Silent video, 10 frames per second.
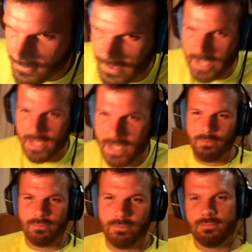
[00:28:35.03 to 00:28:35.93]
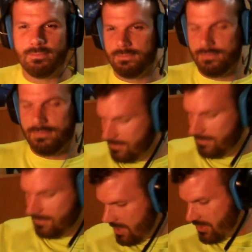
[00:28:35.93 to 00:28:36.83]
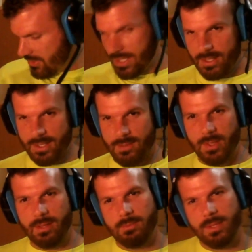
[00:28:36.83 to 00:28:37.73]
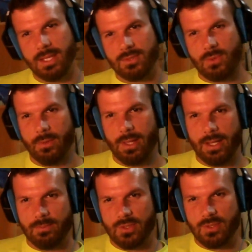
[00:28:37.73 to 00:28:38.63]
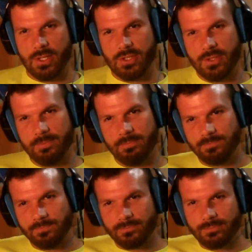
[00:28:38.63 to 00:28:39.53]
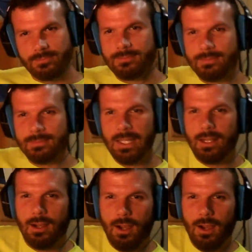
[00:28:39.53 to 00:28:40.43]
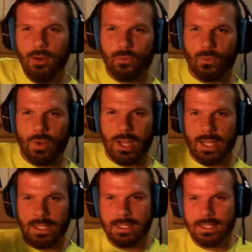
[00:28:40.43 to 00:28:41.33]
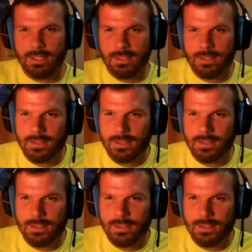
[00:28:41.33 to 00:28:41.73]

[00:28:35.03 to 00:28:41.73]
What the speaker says: Yeah, dogs are kind of dumb, but that's why we like them so much. All right.